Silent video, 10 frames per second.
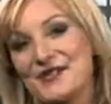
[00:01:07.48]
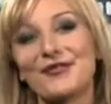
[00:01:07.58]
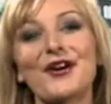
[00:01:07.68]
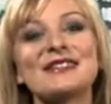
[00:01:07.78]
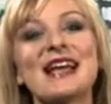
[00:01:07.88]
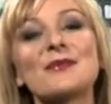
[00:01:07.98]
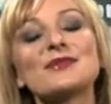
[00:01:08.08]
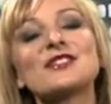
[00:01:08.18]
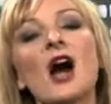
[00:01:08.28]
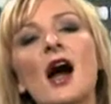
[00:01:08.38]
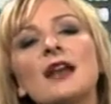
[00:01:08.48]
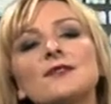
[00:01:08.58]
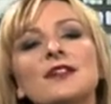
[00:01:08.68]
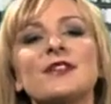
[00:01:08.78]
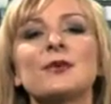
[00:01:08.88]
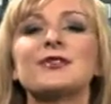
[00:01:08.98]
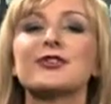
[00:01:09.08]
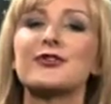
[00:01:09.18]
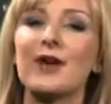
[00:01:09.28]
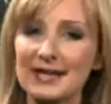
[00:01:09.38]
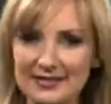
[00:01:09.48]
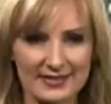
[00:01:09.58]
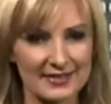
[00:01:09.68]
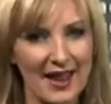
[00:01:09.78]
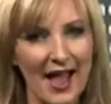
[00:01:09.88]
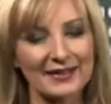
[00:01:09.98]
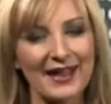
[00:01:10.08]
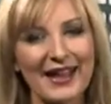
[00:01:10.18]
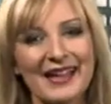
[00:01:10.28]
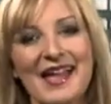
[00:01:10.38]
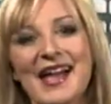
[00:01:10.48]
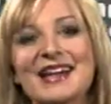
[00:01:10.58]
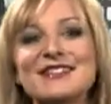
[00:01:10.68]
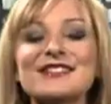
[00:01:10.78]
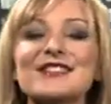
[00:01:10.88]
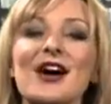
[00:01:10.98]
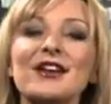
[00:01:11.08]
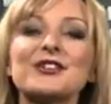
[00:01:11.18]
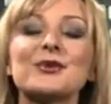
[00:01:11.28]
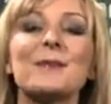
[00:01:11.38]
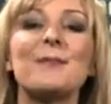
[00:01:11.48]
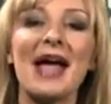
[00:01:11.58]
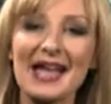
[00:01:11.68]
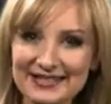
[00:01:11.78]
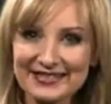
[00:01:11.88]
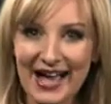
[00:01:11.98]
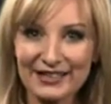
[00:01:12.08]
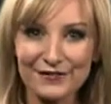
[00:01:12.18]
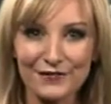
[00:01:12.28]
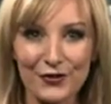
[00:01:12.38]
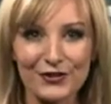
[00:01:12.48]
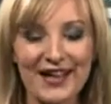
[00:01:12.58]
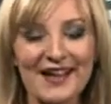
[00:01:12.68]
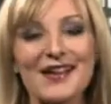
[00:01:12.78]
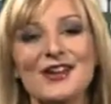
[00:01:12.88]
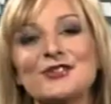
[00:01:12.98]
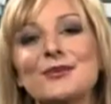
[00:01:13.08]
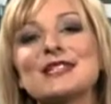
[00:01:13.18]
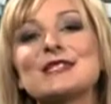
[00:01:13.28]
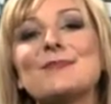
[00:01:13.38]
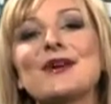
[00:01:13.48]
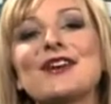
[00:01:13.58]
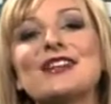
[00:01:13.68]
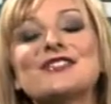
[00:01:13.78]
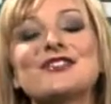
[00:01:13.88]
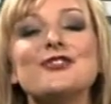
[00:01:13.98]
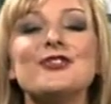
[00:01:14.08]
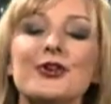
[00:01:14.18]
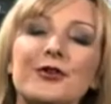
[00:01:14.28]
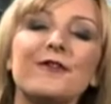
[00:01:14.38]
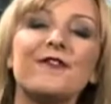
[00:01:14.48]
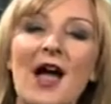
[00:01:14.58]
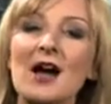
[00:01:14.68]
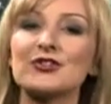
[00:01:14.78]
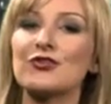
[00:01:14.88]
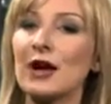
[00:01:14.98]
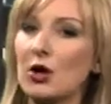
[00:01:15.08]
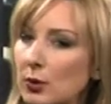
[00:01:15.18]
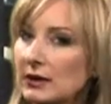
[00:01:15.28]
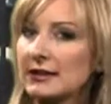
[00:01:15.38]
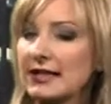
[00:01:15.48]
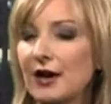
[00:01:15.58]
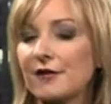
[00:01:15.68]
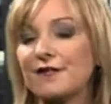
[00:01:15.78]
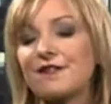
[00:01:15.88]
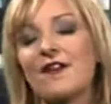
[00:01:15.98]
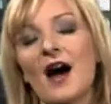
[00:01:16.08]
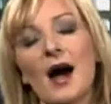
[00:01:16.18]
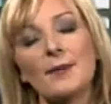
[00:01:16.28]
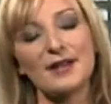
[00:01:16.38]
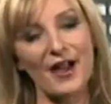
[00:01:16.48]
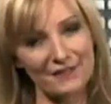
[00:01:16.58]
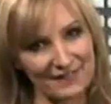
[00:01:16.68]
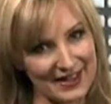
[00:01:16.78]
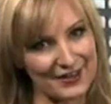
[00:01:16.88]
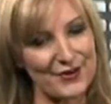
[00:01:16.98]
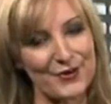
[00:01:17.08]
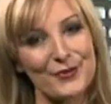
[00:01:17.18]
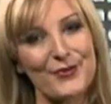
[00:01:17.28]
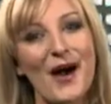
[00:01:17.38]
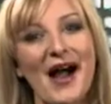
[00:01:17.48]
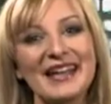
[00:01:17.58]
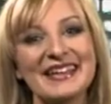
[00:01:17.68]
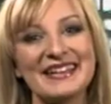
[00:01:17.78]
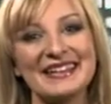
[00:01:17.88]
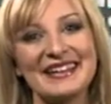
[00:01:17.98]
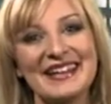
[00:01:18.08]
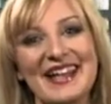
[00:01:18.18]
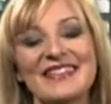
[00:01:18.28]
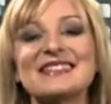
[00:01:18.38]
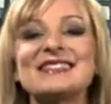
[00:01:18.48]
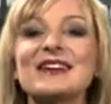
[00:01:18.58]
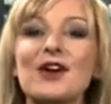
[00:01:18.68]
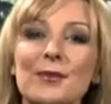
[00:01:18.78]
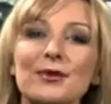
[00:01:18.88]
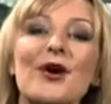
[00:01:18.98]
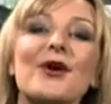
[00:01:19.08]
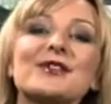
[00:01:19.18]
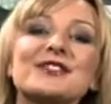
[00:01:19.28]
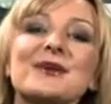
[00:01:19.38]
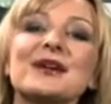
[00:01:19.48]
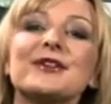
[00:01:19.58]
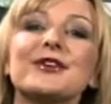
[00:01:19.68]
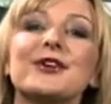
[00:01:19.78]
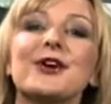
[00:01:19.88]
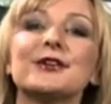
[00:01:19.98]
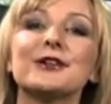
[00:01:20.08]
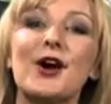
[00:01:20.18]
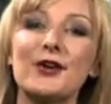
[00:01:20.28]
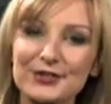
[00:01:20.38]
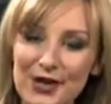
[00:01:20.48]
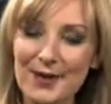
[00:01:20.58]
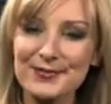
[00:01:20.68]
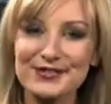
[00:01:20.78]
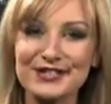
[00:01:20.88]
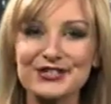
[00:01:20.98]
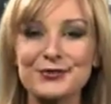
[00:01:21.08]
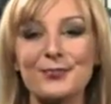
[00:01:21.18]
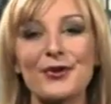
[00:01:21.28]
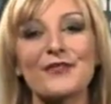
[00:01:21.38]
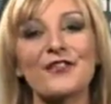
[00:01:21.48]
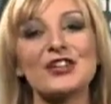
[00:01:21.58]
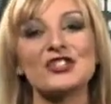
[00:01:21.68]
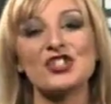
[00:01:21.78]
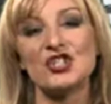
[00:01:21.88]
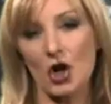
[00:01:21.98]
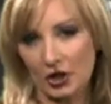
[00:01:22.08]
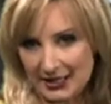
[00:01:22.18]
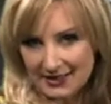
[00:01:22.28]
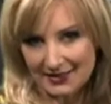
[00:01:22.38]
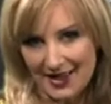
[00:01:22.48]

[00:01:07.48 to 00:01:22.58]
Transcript: Roseanne was tired of living with the crazies in LA and decided to abandon California to experience the newfound tranquility of farm life in Hawaii. The sitcom will also include her longtime musician boyfriend Johnny